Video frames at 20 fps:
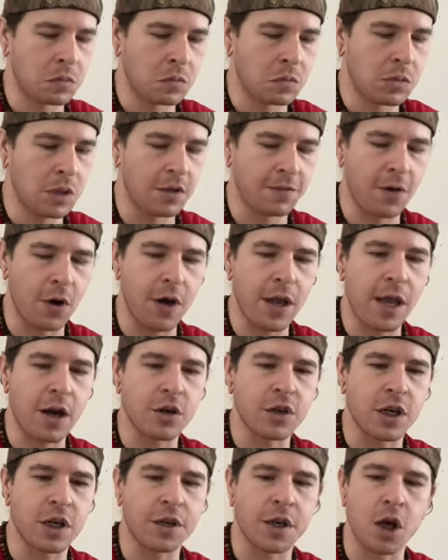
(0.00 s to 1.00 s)
It's very
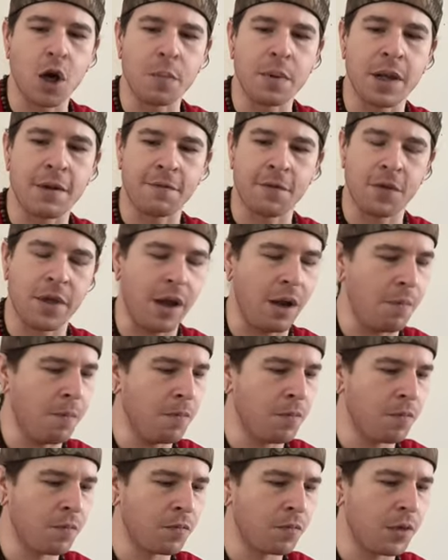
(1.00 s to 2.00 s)
energetically opening for
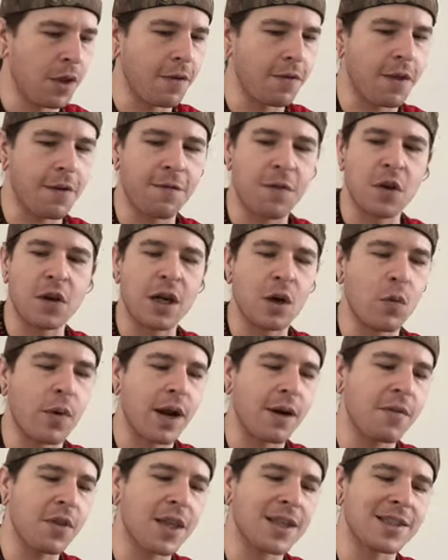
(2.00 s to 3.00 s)
them. They feel like
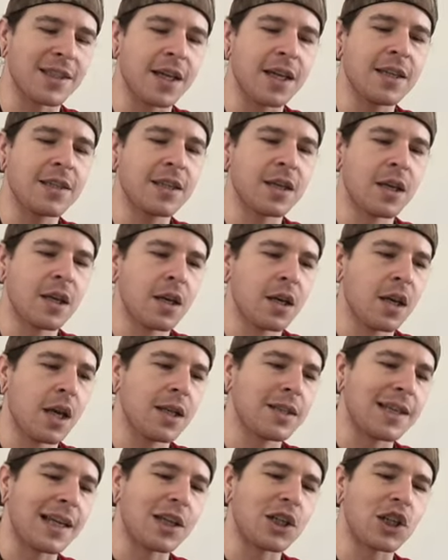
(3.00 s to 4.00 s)
whatever this is,
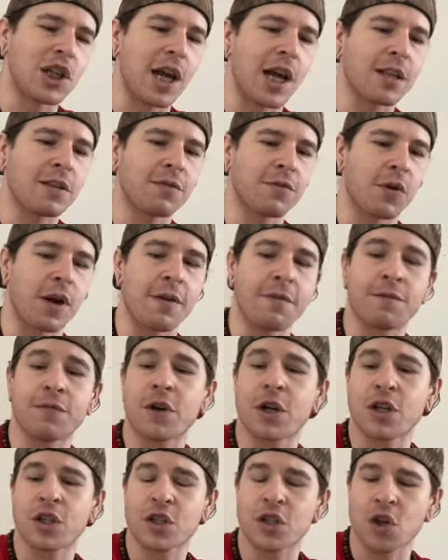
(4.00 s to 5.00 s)
it's a chance for a
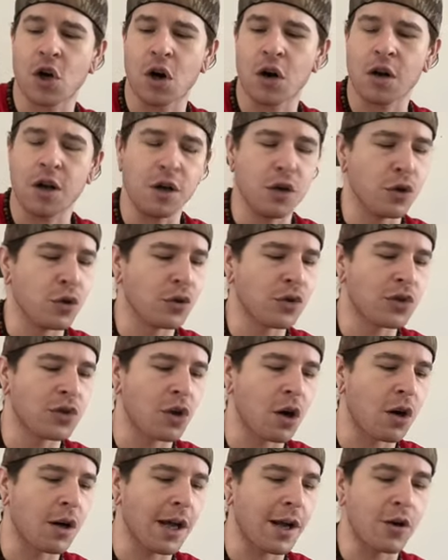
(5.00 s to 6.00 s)
fresh start, a new
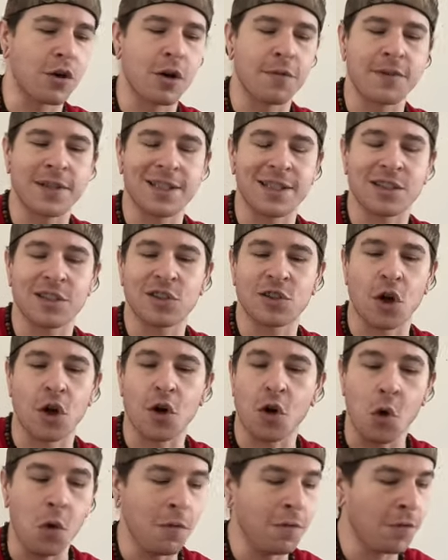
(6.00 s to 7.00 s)
start. I don't know if it's the
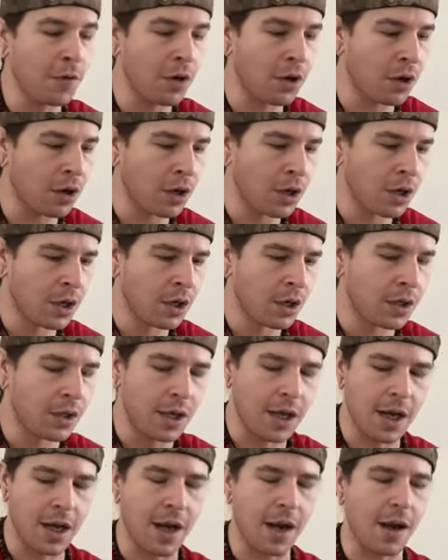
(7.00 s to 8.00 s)
start over,
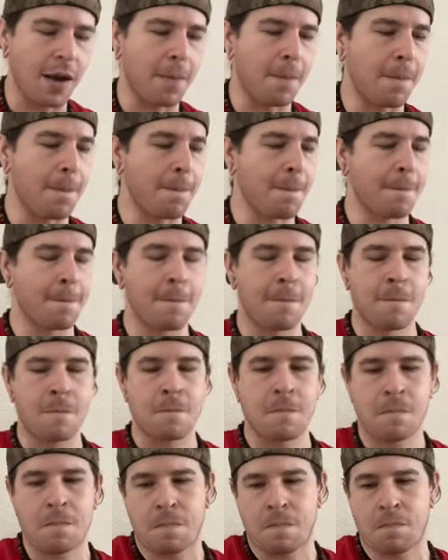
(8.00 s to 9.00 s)
but
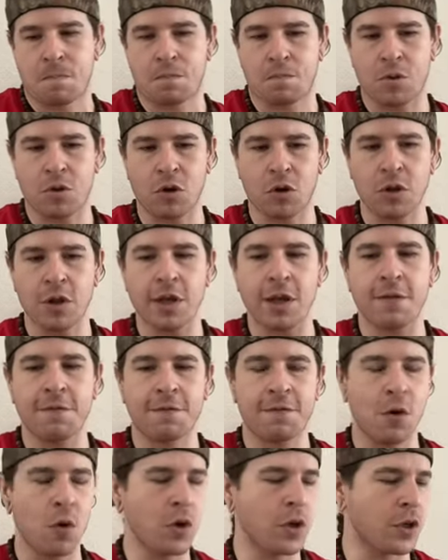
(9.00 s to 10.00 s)
they're looking
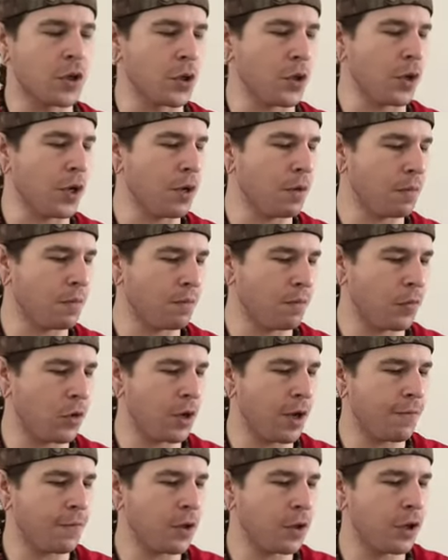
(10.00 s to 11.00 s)
forward to it. They're
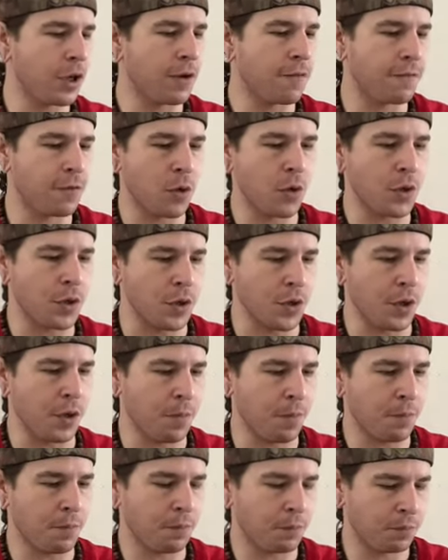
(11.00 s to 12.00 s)
definitely looking forward to
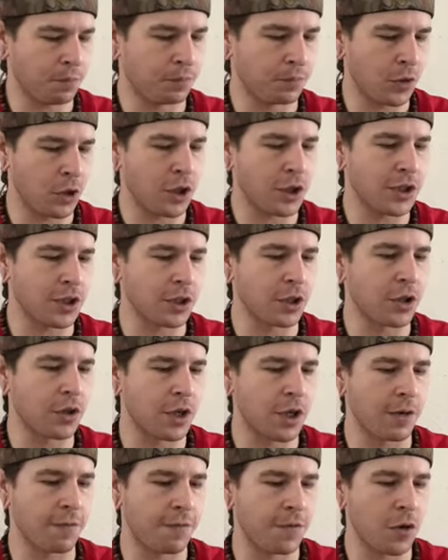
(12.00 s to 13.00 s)
it. They're just a little
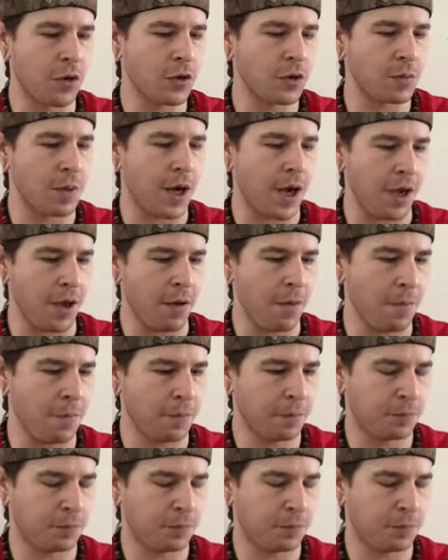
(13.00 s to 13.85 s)
confused by it.